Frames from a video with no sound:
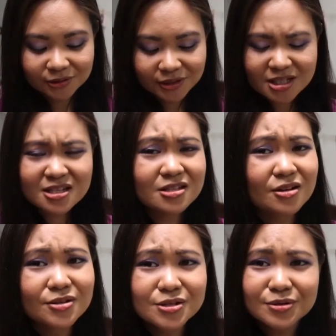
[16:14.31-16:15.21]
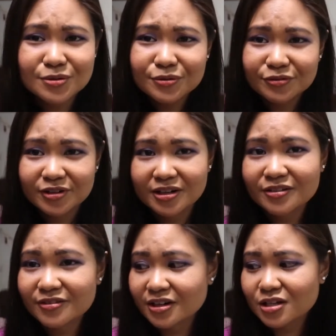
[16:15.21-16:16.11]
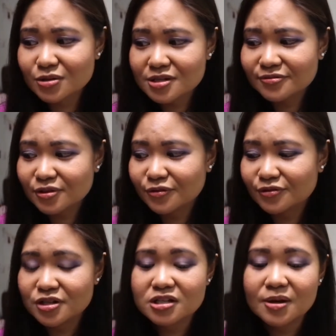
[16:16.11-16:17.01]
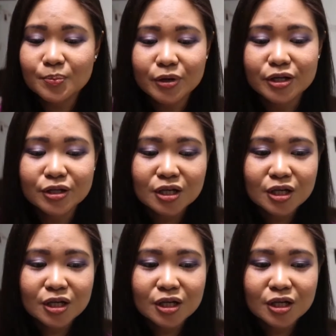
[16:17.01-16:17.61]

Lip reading: this is also very useful for someone